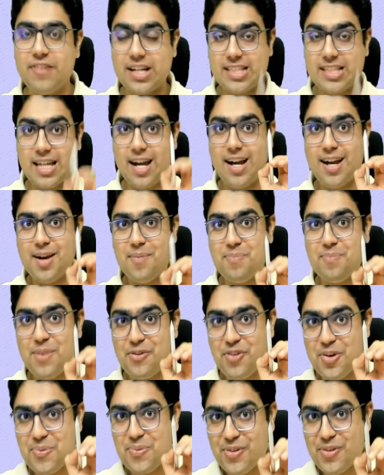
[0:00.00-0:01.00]
Acha,
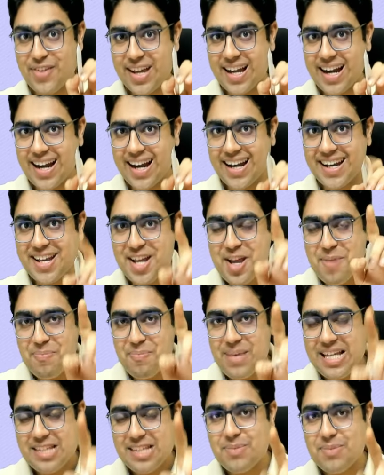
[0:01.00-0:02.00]
before moving ahead,
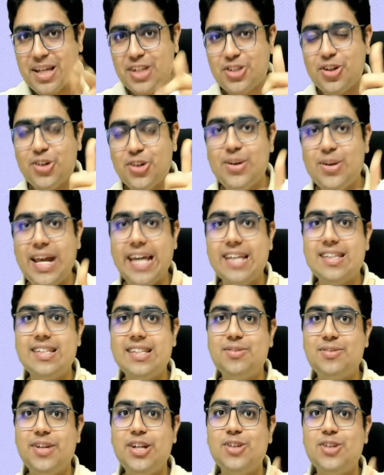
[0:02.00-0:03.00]
please make sure you like
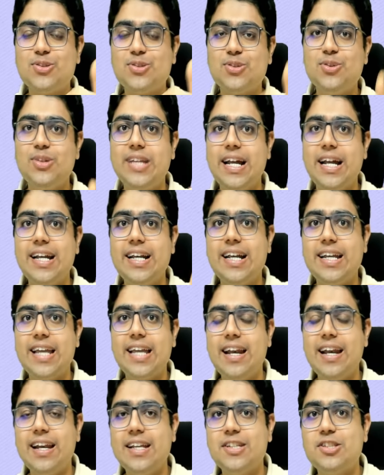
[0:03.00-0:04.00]
this video so that it
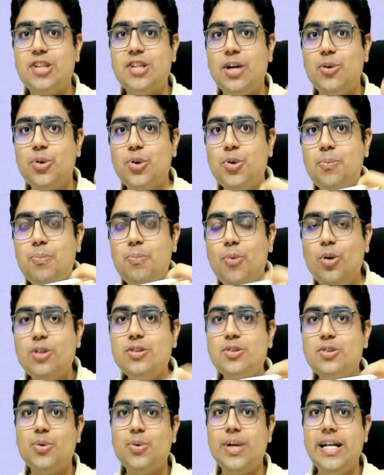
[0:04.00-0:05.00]
can reach out to more
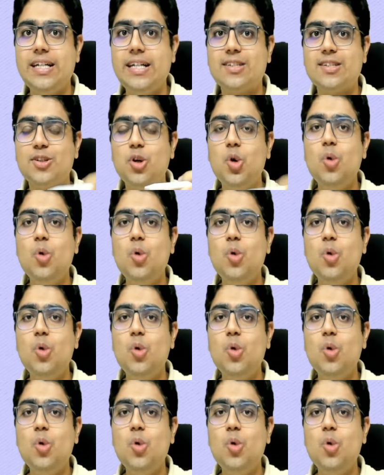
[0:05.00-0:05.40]
students